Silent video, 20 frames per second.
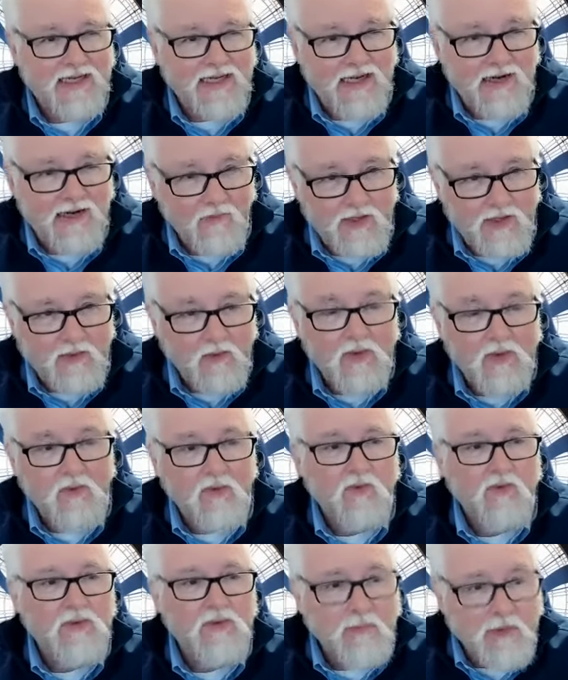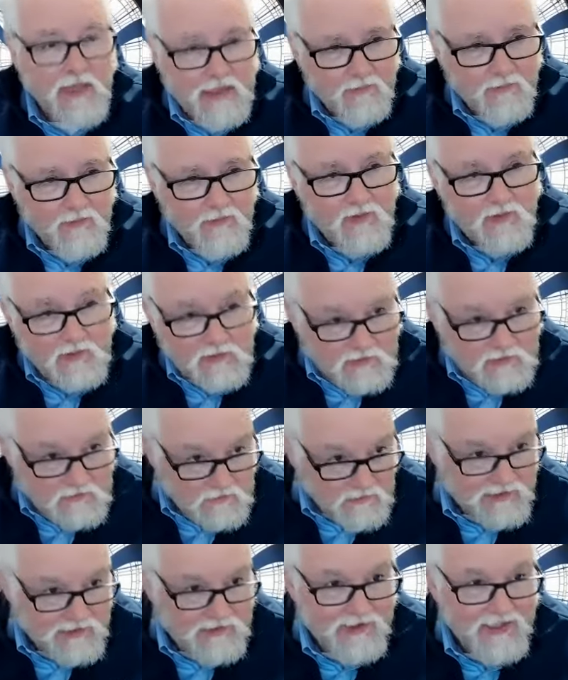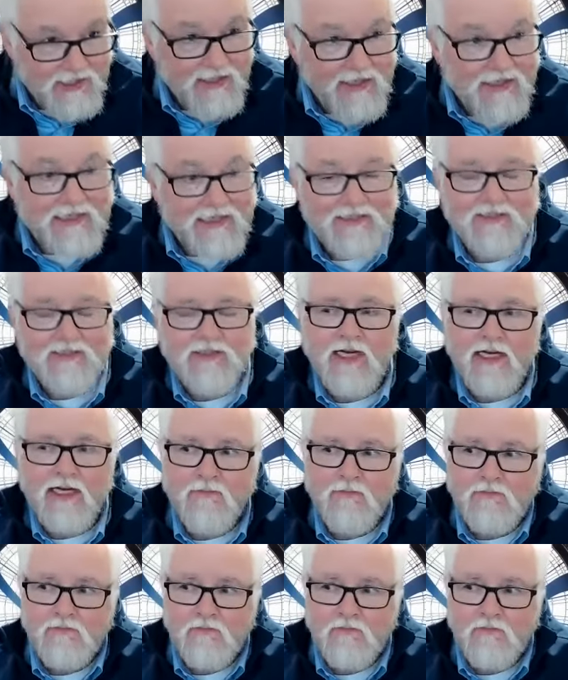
I really want to work with people, that's the analytics side.